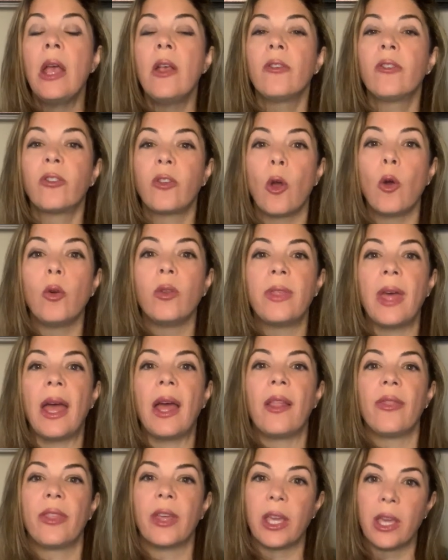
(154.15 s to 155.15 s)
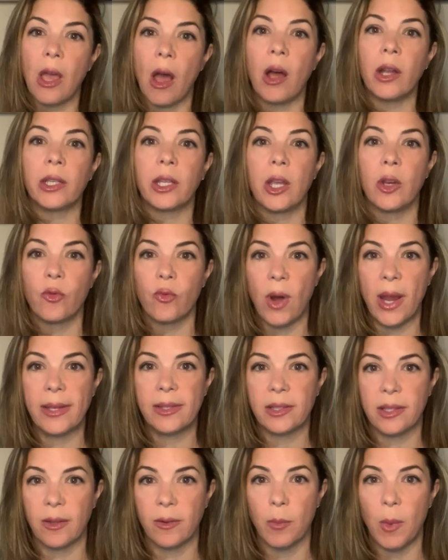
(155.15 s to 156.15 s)
so that the gut can
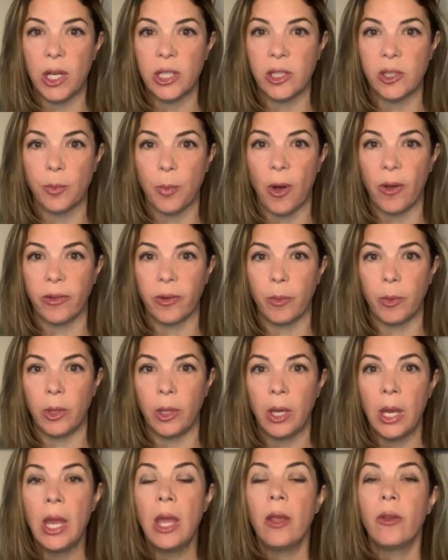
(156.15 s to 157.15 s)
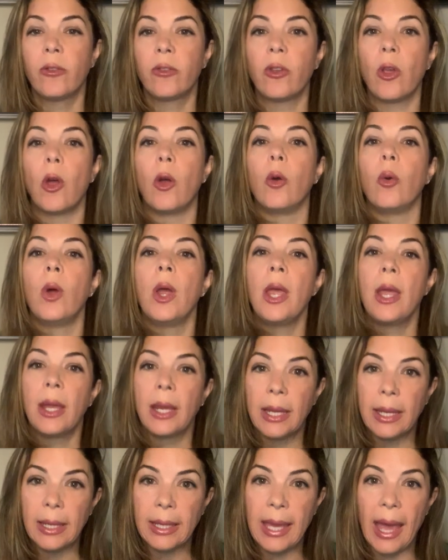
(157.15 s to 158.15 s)
rest as much as possible. So
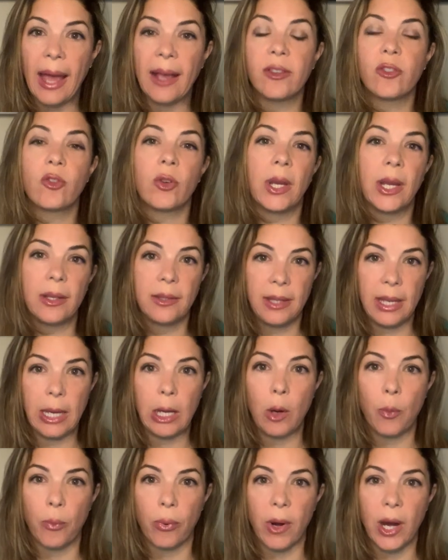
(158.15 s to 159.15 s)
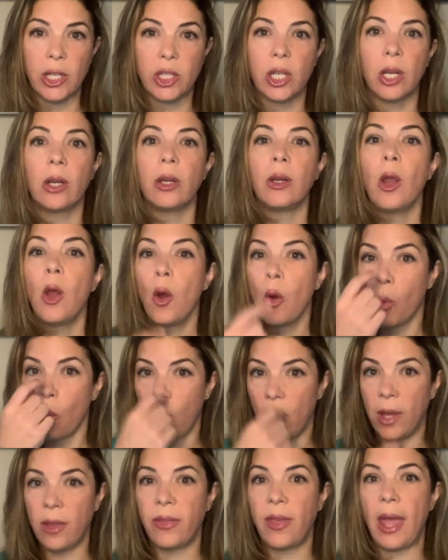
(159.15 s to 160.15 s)
gastric decompression
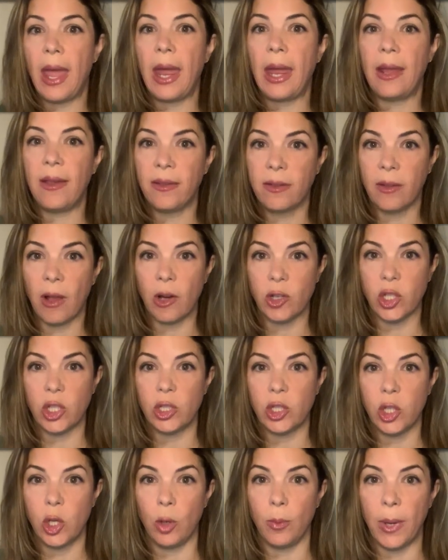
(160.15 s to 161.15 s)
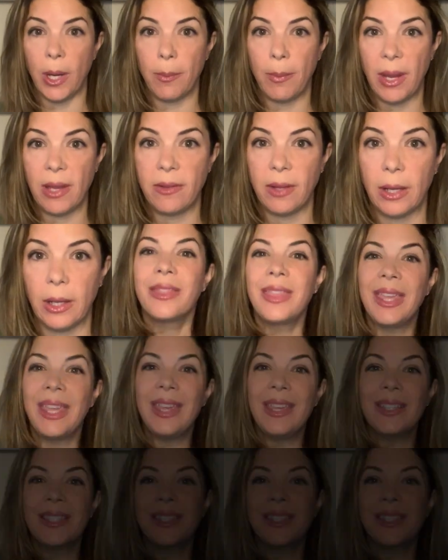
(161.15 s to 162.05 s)
with a suction tubing, basically. The